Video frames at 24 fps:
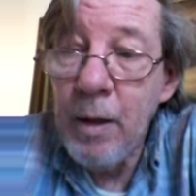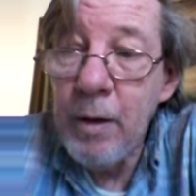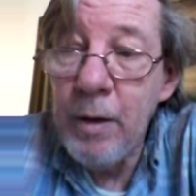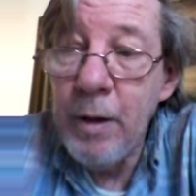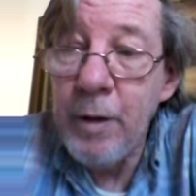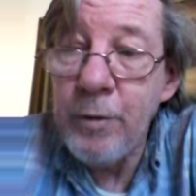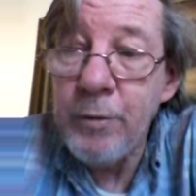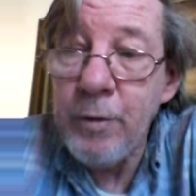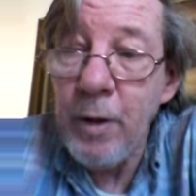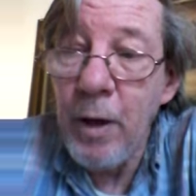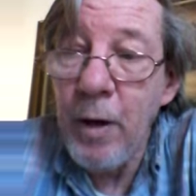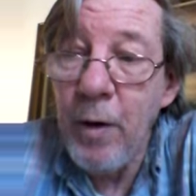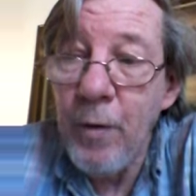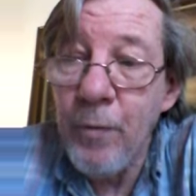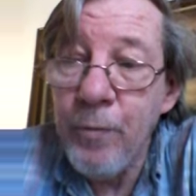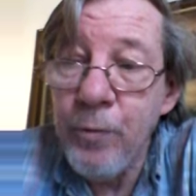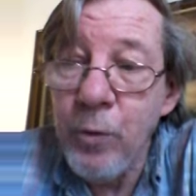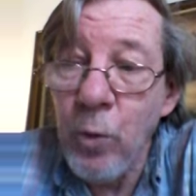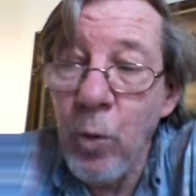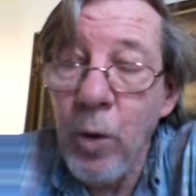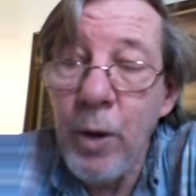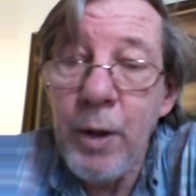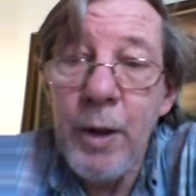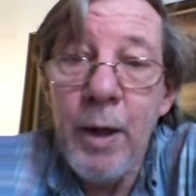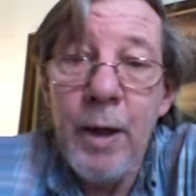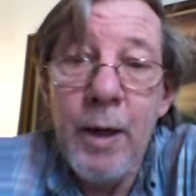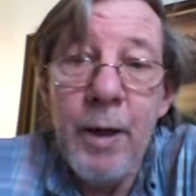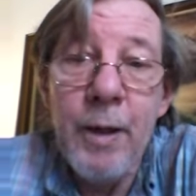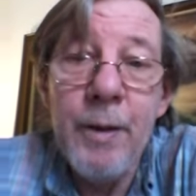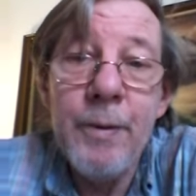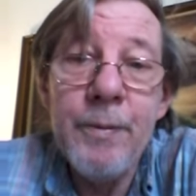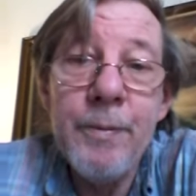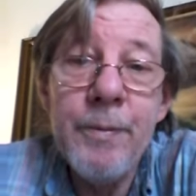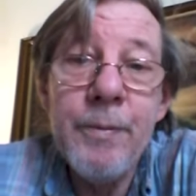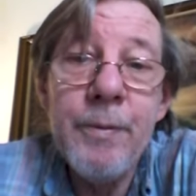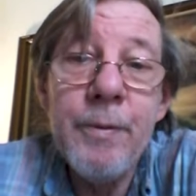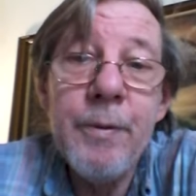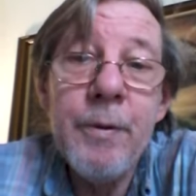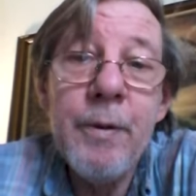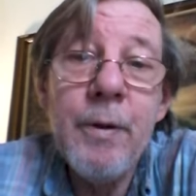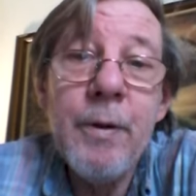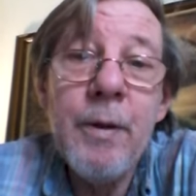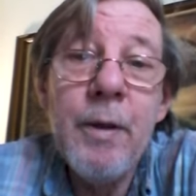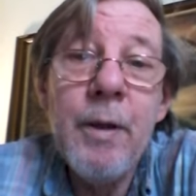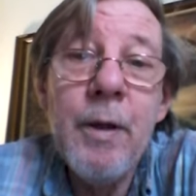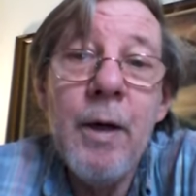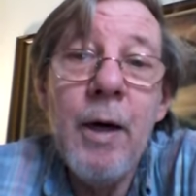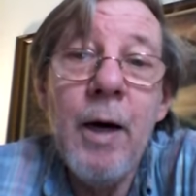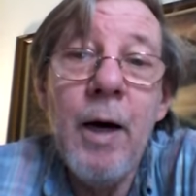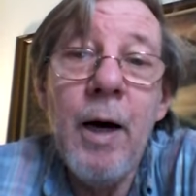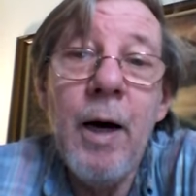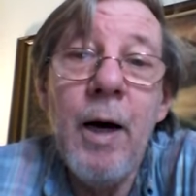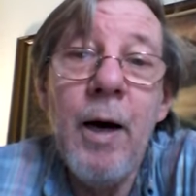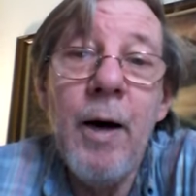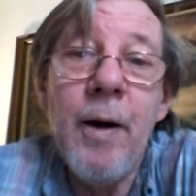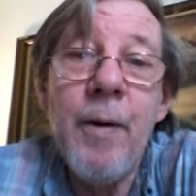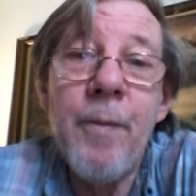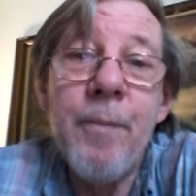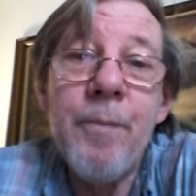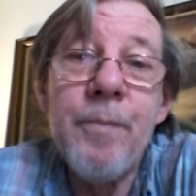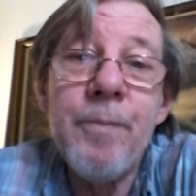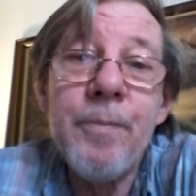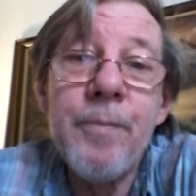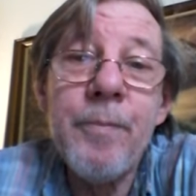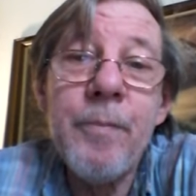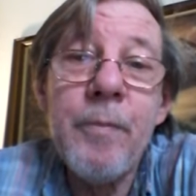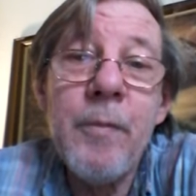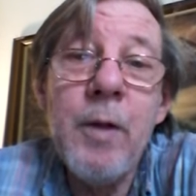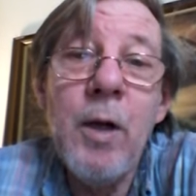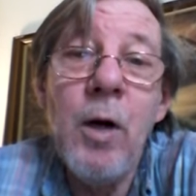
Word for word: this uh, Florida, um,